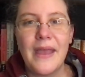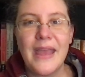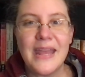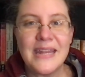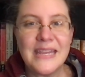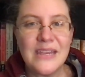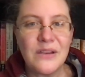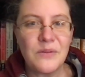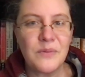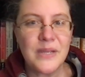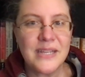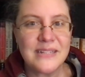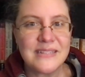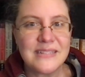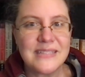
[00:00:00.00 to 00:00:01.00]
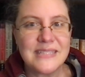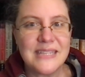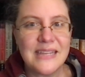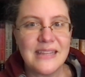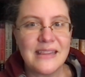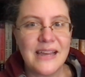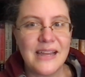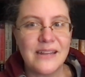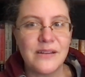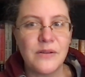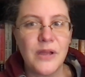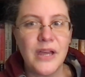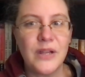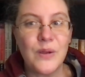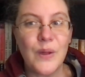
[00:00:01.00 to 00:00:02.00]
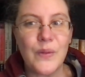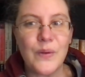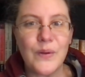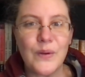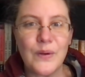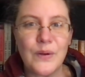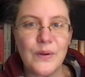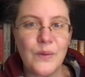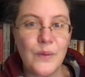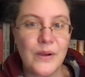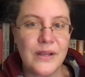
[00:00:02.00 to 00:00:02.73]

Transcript: And here we get to see that another